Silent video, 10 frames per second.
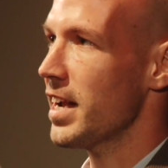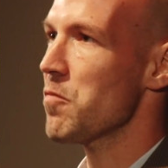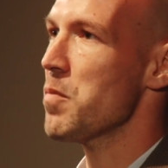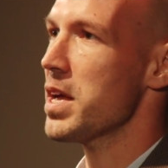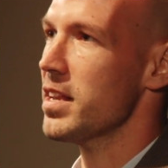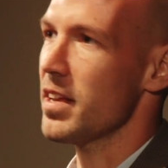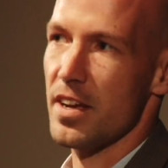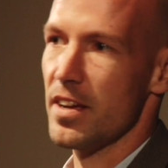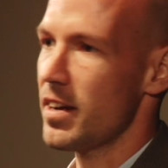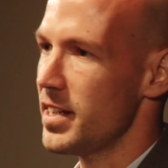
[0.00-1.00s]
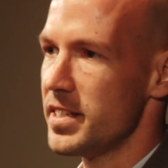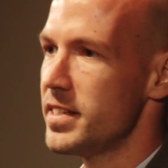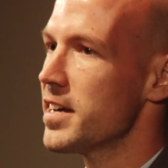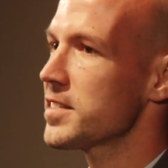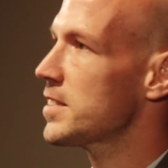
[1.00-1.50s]
and I've made a
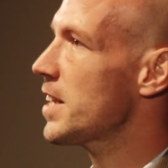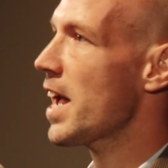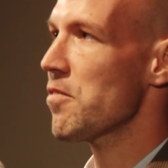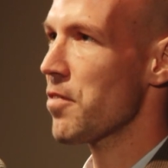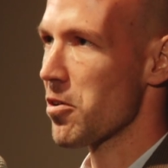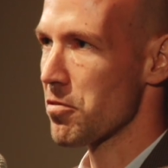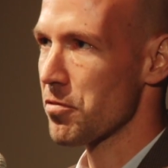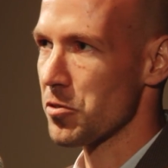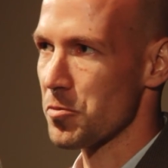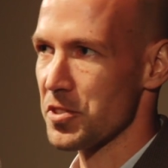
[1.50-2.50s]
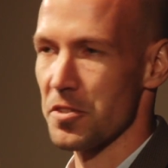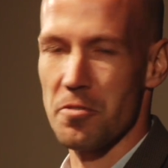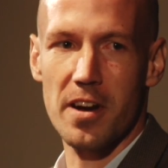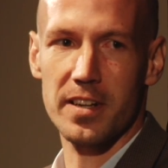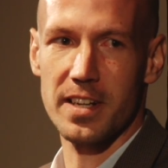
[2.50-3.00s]
dozen half-hour films in
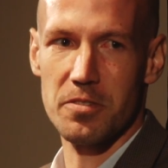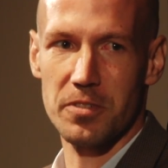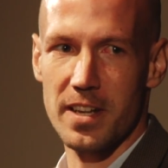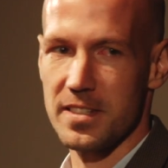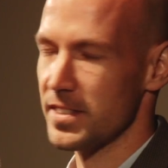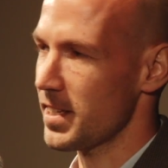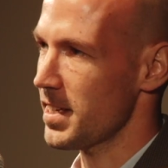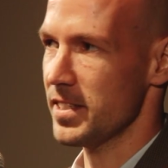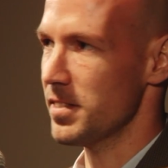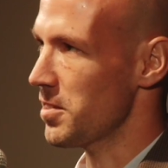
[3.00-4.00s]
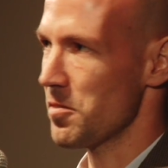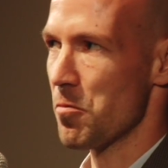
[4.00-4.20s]
Iraq and Afghanistan and